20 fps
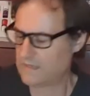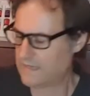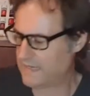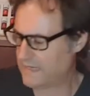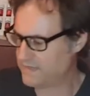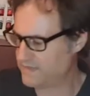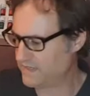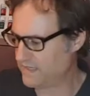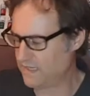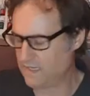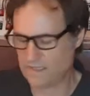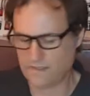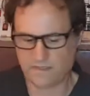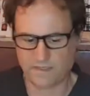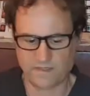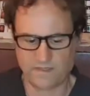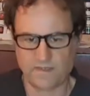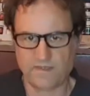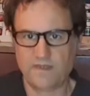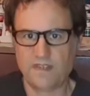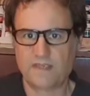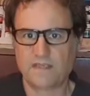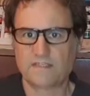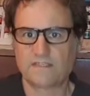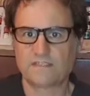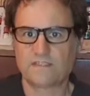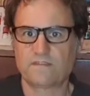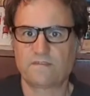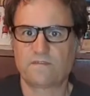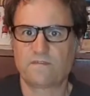And then the
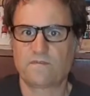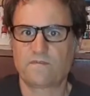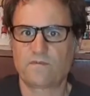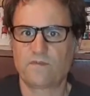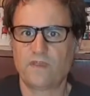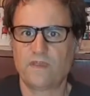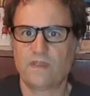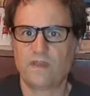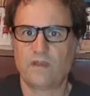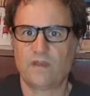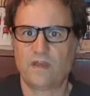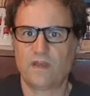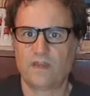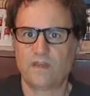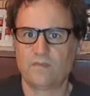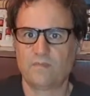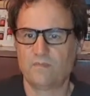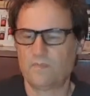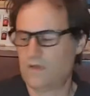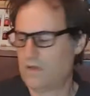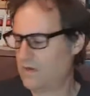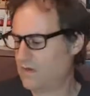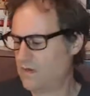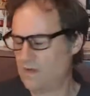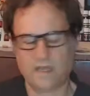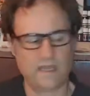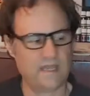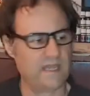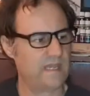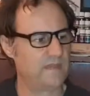next free item
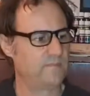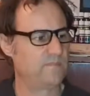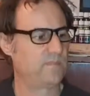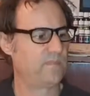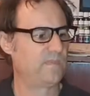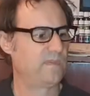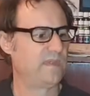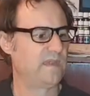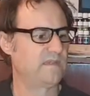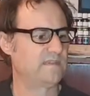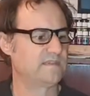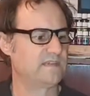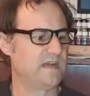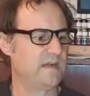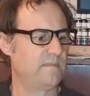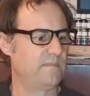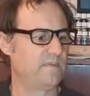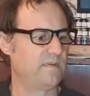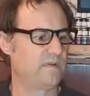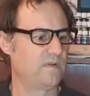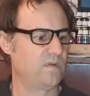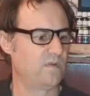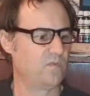I picked up